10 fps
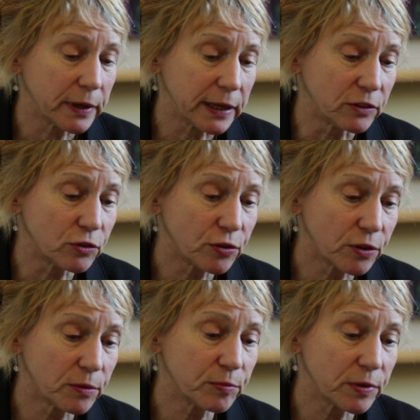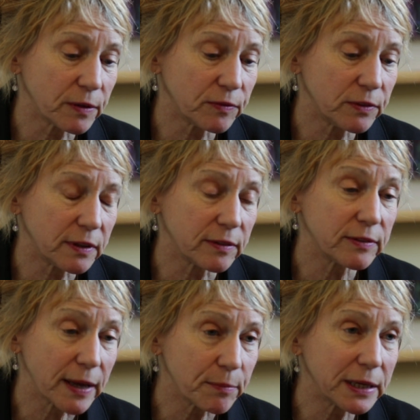in terms of
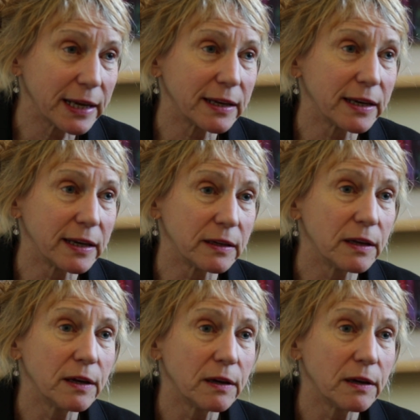disseminating